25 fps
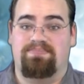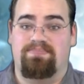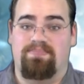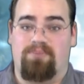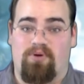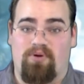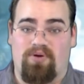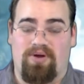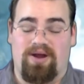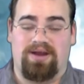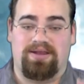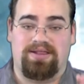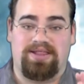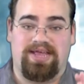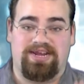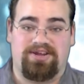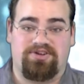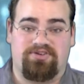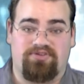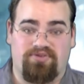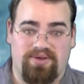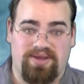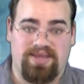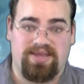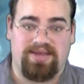more
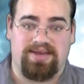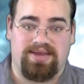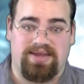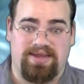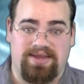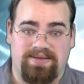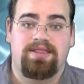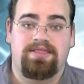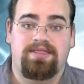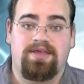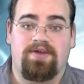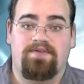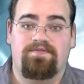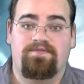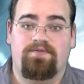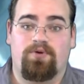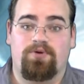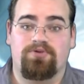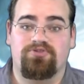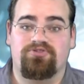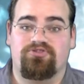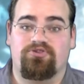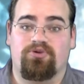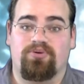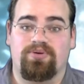electricity.
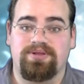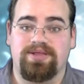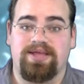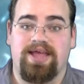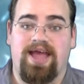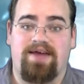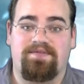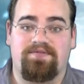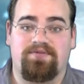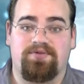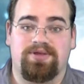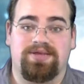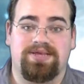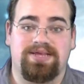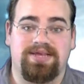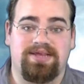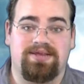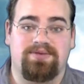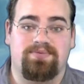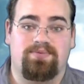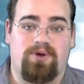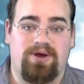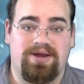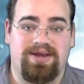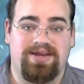Therefore, shortly after
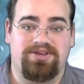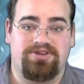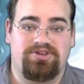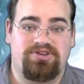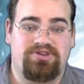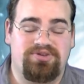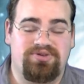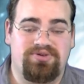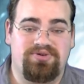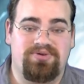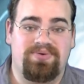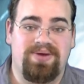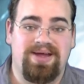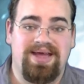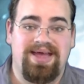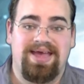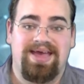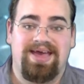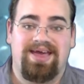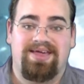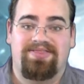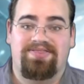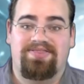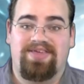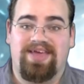season 1 and 2,
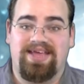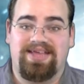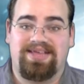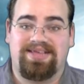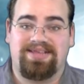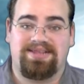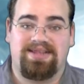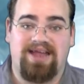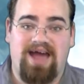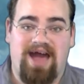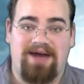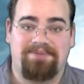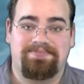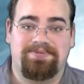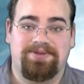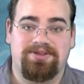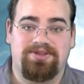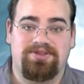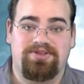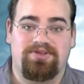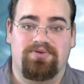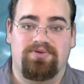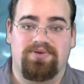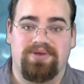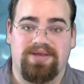they stopped
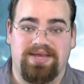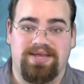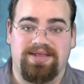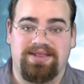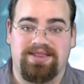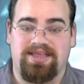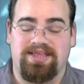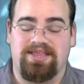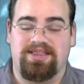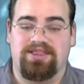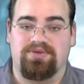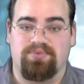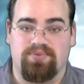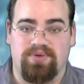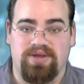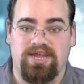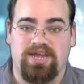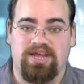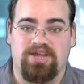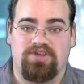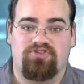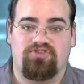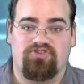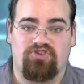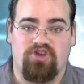using the
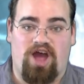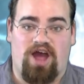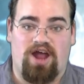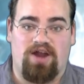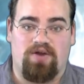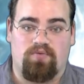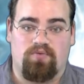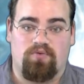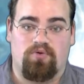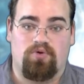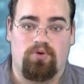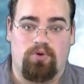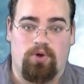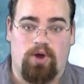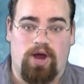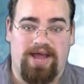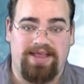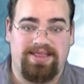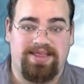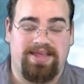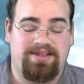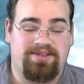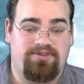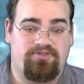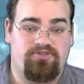3-shot rule,
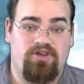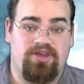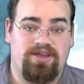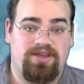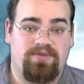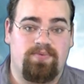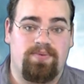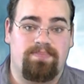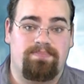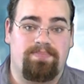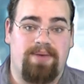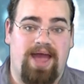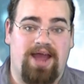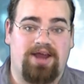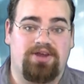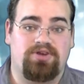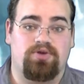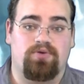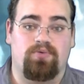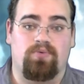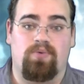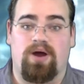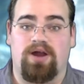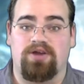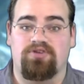and they just went back
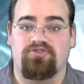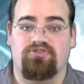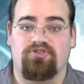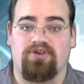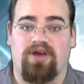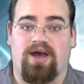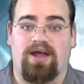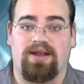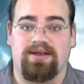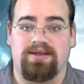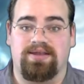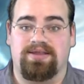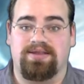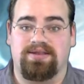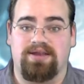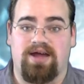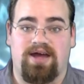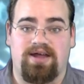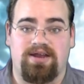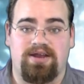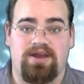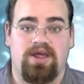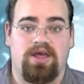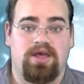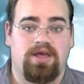to 1-shot
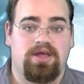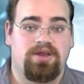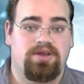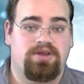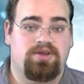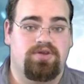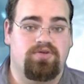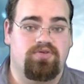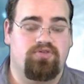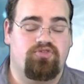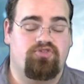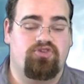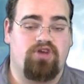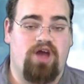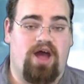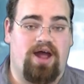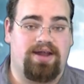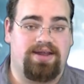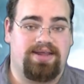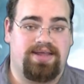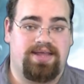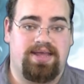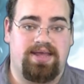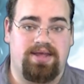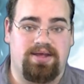stun,
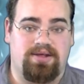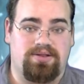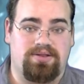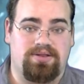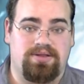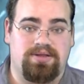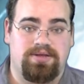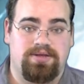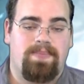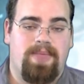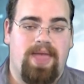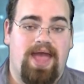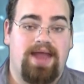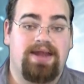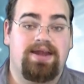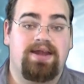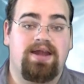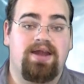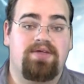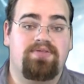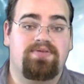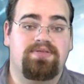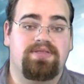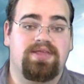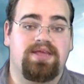2-shot kill. And
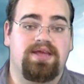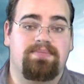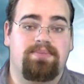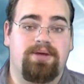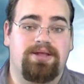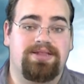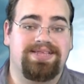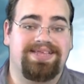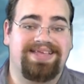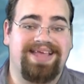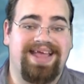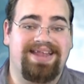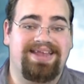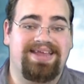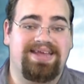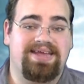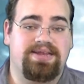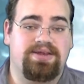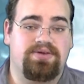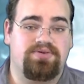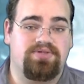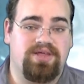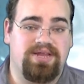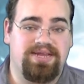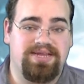another thing about the
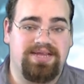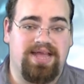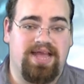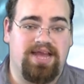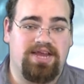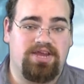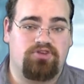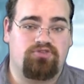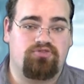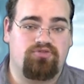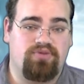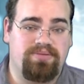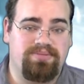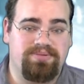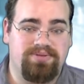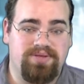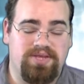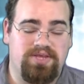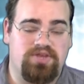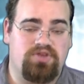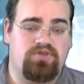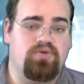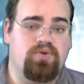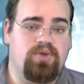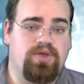Zat'nik'atel that is extremely
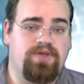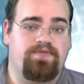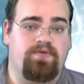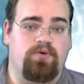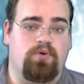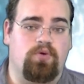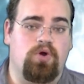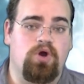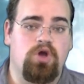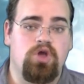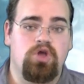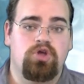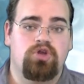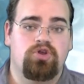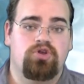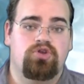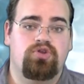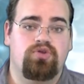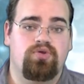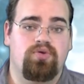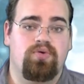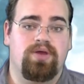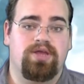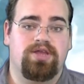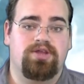useful
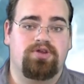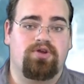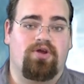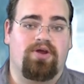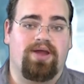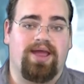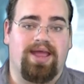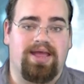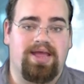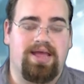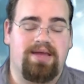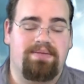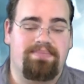to Stargate